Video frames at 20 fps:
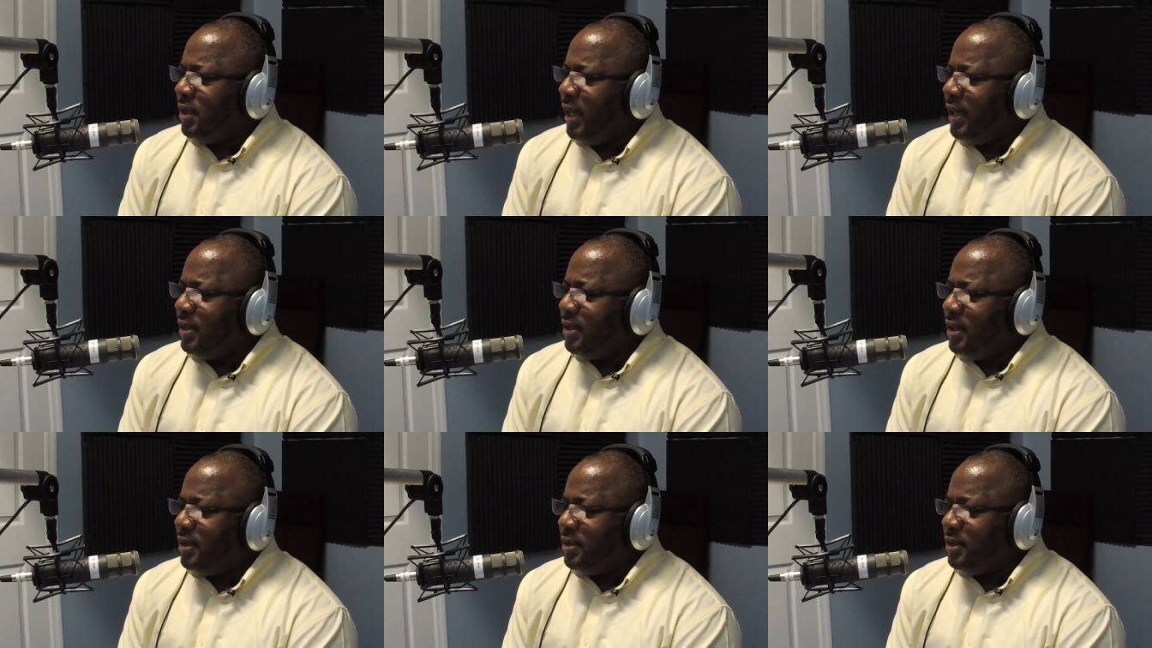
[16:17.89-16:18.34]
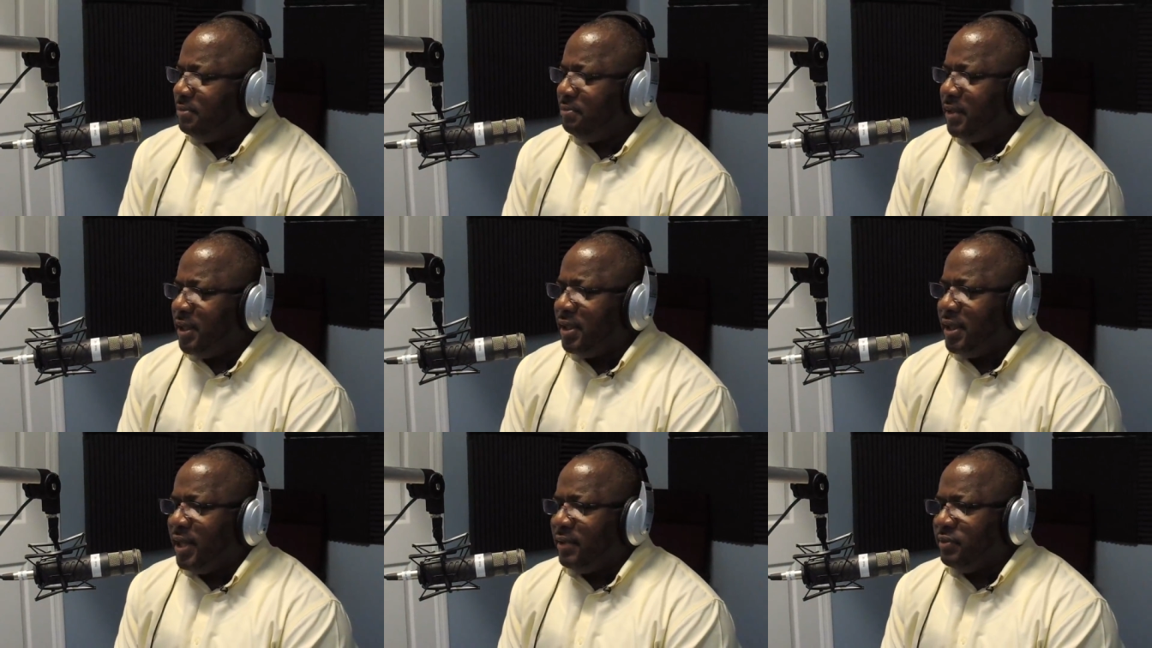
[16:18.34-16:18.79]
And, and the
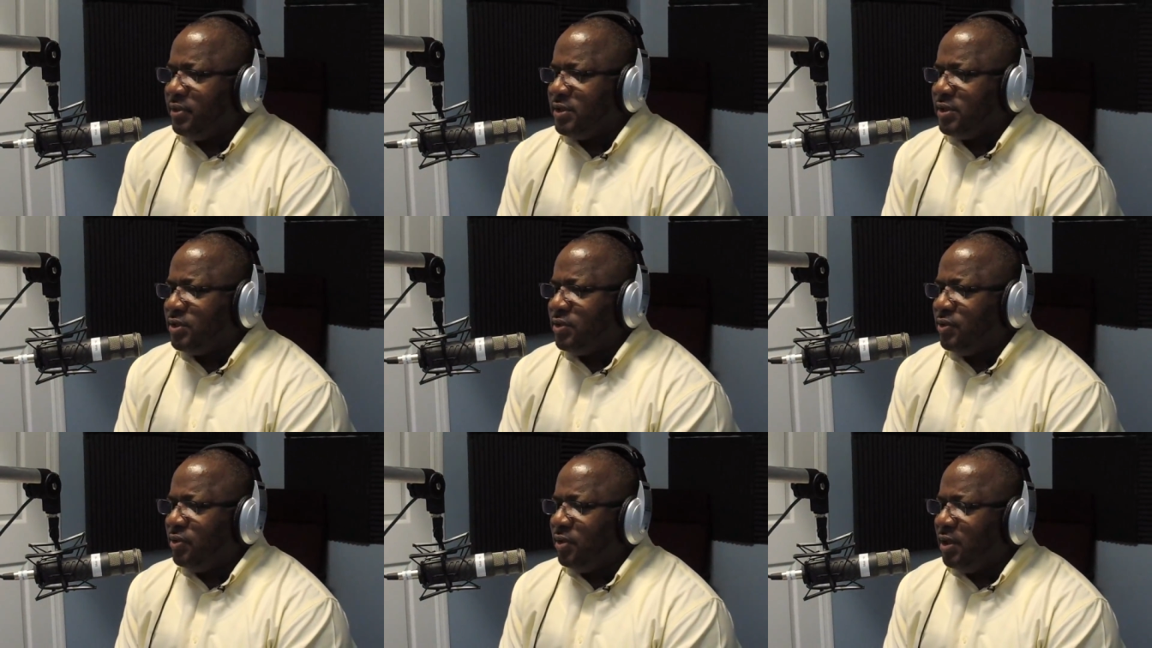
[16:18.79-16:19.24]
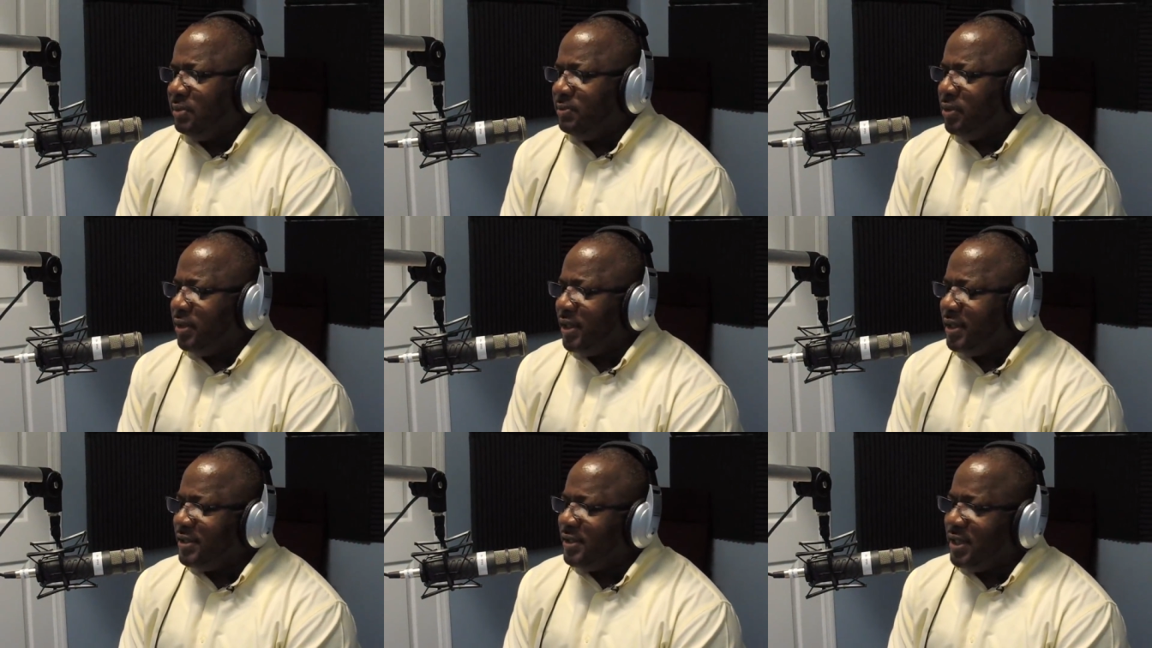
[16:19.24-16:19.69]
minute I was told
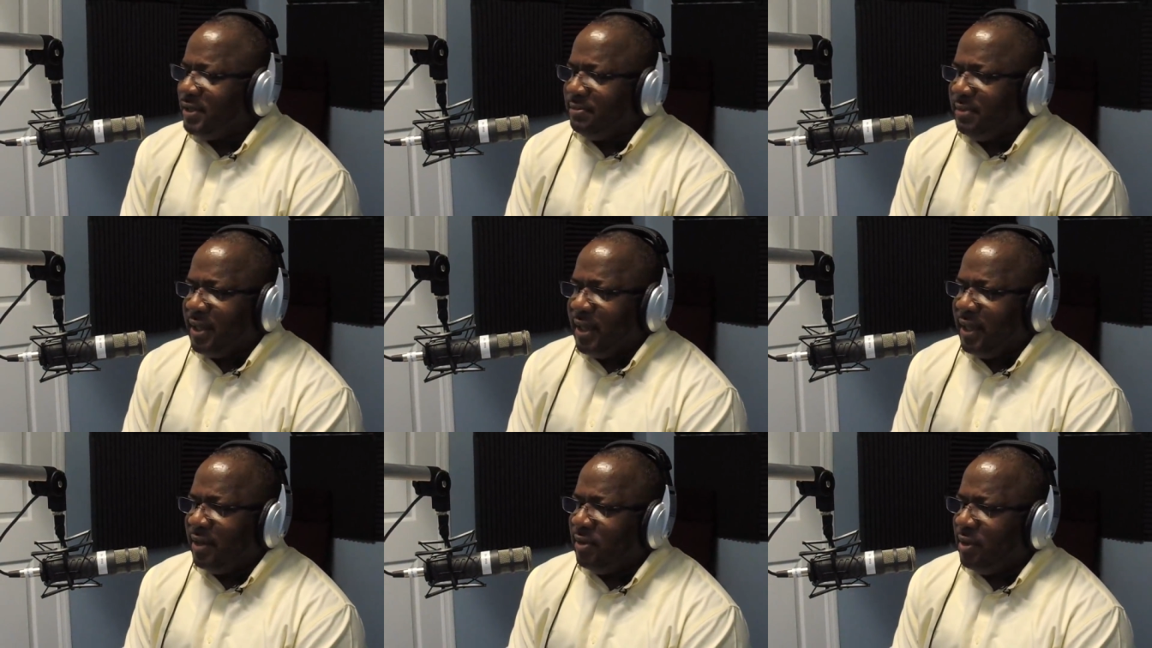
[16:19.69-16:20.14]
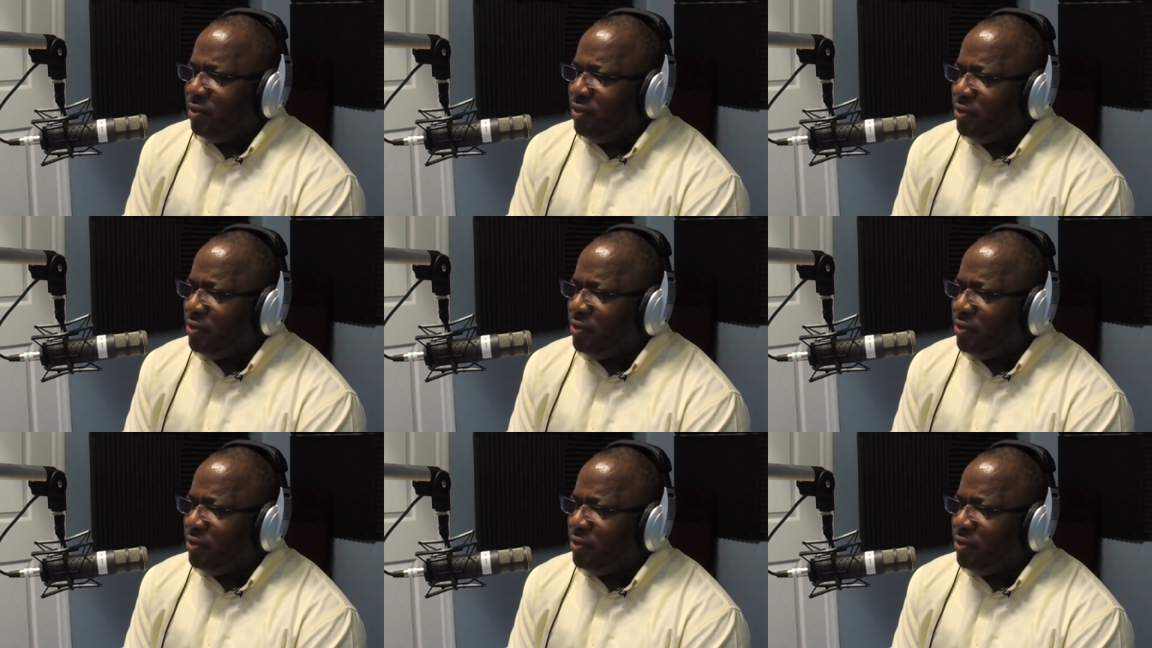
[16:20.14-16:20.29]
about it, I say, man,